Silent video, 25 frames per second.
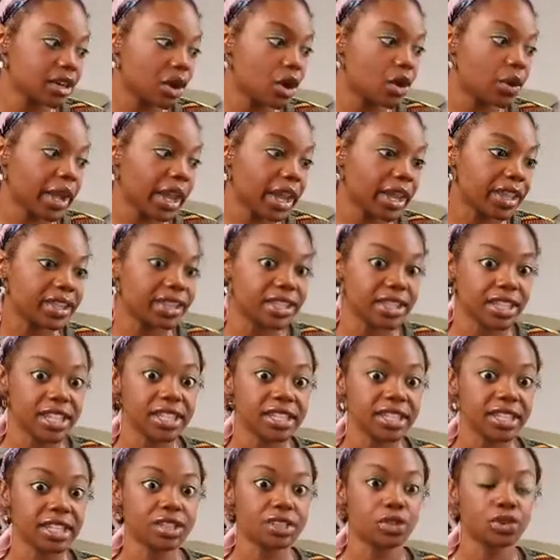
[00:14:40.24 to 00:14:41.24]
okay,
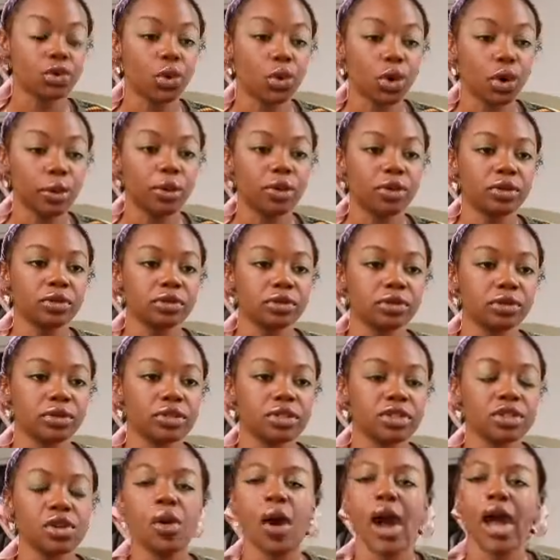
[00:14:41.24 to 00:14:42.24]
this is normal,
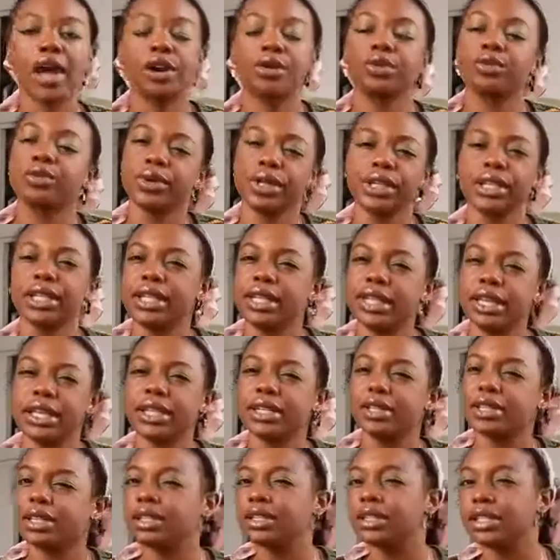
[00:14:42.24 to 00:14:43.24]
so I don't really
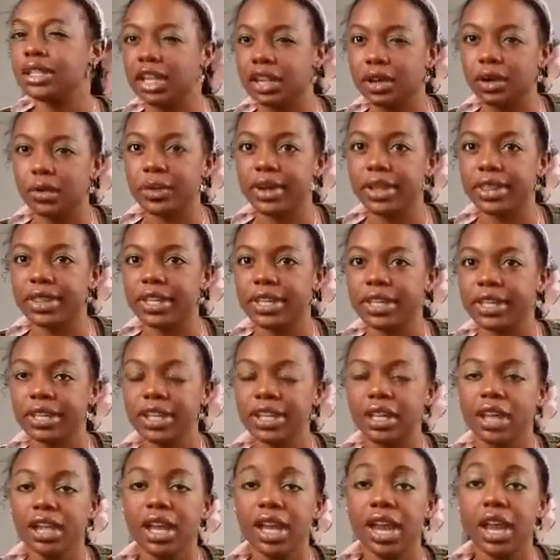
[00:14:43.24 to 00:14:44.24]
need to deal with it.
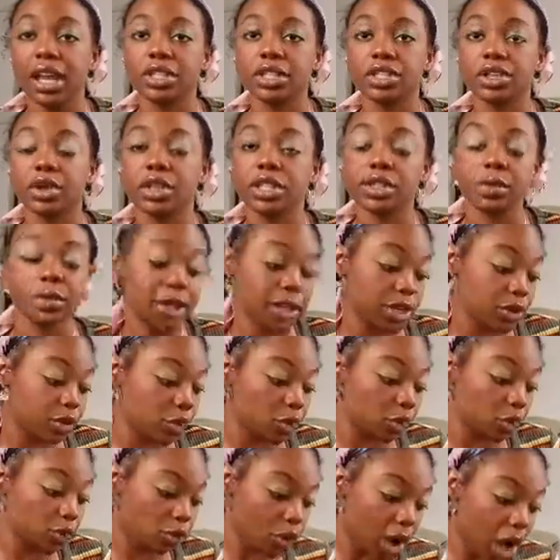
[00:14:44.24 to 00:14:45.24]
And so it's
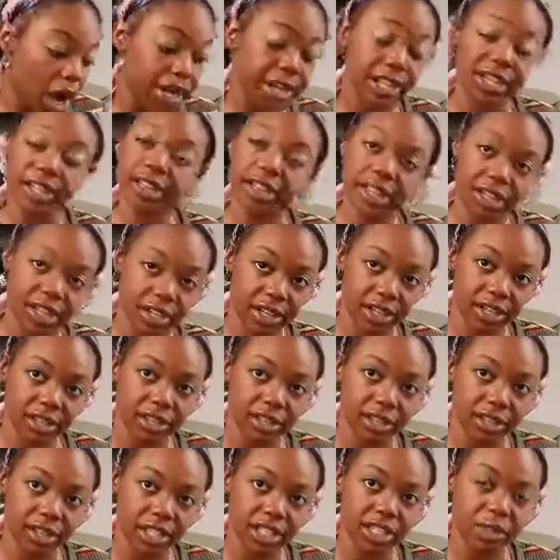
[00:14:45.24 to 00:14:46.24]
been rotting there.
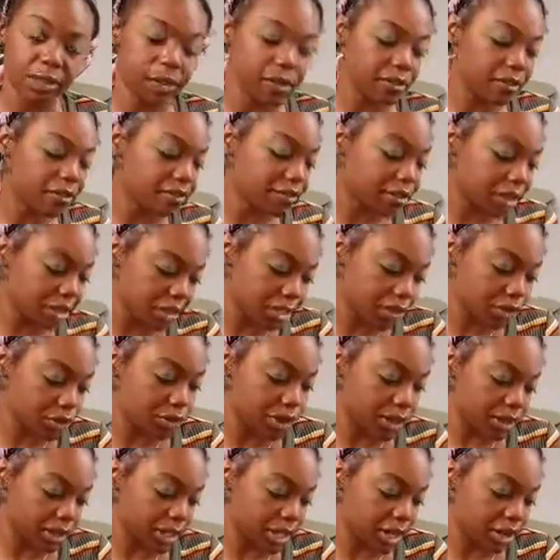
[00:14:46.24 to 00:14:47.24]
It's been
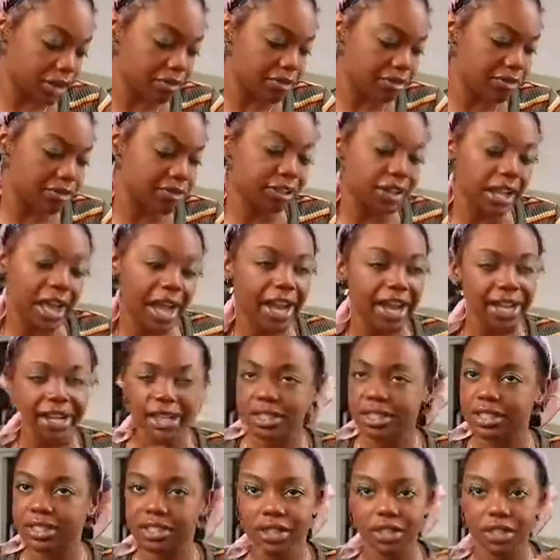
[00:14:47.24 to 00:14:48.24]
festering there, and
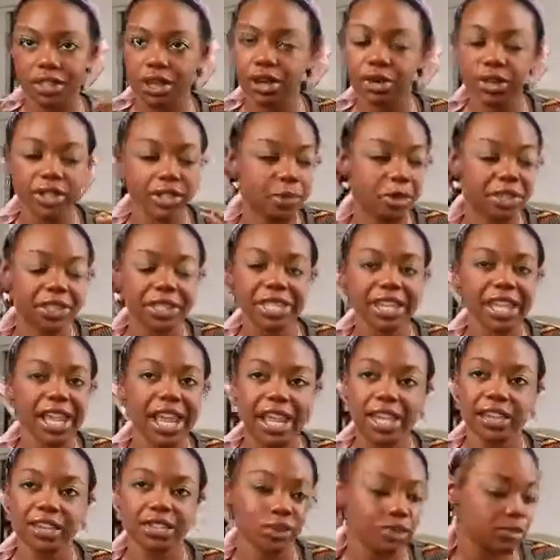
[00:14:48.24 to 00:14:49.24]
flies, you know, it's been
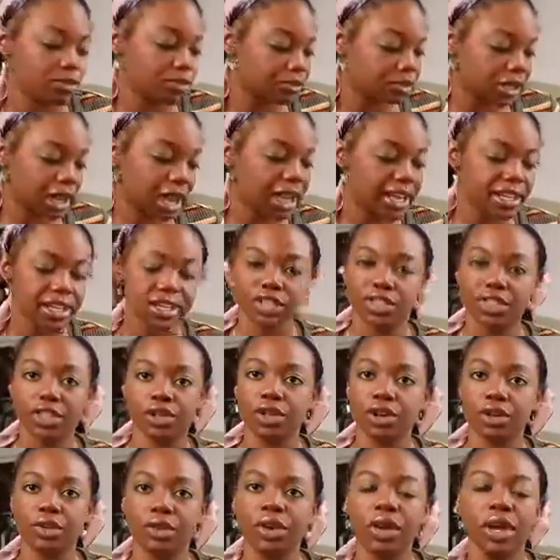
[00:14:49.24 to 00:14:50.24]
decaying. So flies, you
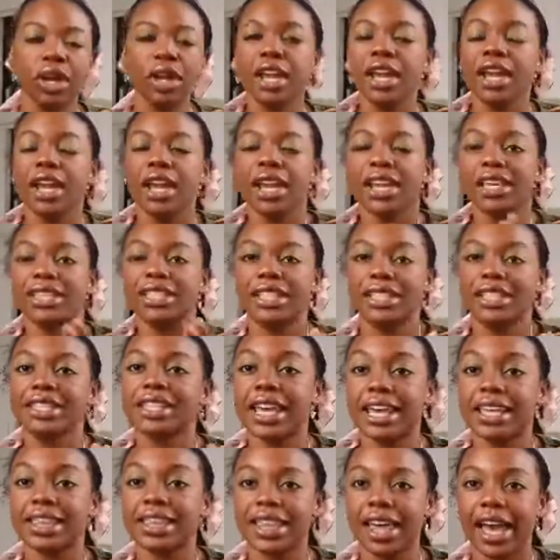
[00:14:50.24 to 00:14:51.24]
know, it's
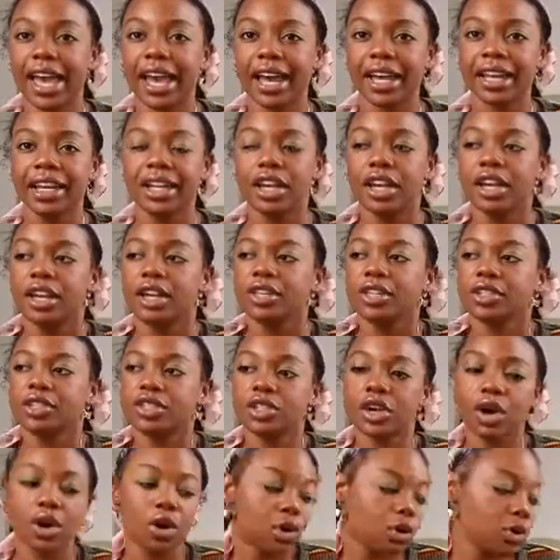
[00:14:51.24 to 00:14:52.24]
like that.
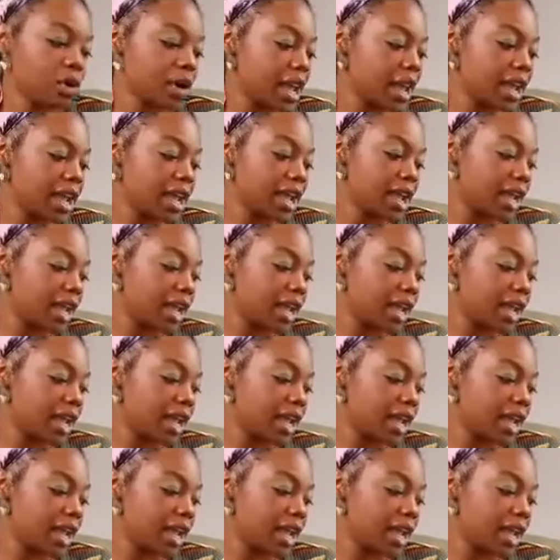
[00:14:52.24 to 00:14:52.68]
So,